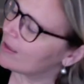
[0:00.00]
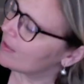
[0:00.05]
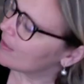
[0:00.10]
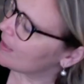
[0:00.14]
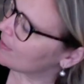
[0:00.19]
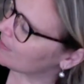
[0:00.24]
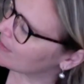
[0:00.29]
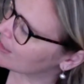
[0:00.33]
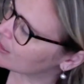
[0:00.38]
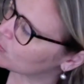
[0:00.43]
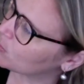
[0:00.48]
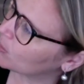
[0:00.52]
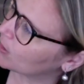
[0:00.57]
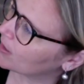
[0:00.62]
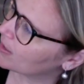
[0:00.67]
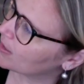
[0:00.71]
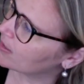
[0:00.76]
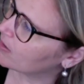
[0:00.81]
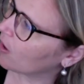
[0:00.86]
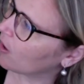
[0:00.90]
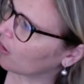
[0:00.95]
And this book
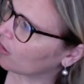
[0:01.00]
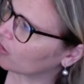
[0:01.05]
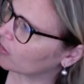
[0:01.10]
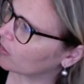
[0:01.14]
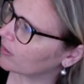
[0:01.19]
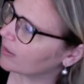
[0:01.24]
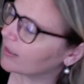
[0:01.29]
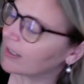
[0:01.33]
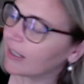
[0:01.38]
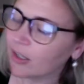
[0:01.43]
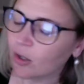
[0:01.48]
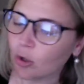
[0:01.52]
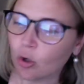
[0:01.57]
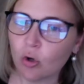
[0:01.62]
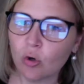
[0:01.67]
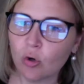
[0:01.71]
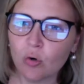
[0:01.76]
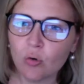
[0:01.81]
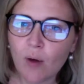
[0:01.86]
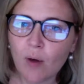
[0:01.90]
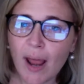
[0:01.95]
is called
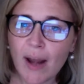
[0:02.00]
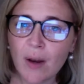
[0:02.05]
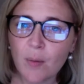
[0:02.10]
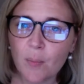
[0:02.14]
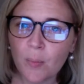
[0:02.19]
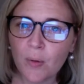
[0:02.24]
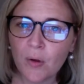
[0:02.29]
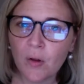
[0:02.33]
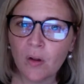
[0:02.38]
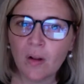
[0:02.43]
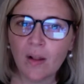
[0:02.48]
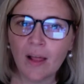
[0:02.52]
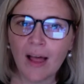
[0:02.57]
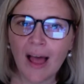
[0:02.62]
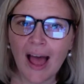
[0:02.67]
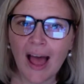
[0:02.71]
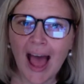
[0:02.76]
Incredible